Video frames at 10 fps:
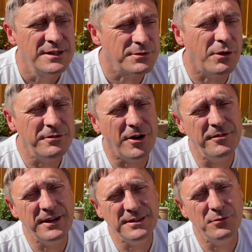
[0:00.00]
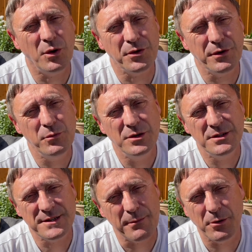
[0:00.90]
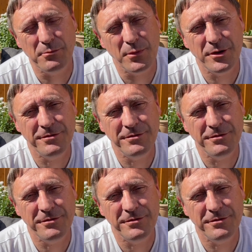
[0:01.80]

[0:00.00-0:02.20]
So I, have had the What Three Words app on my